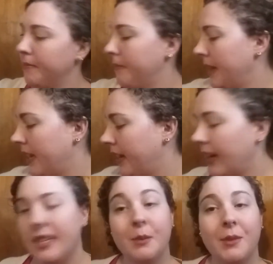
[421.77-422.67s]
My
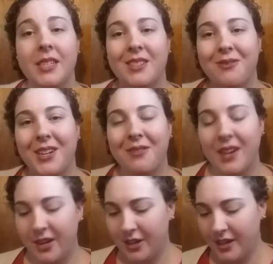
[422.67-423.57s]
husband is a
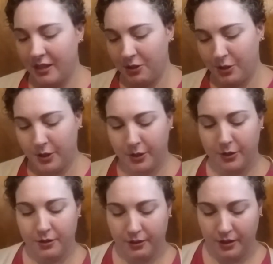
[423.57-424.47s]
firefighter, and
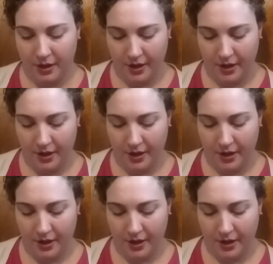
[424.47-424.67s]
so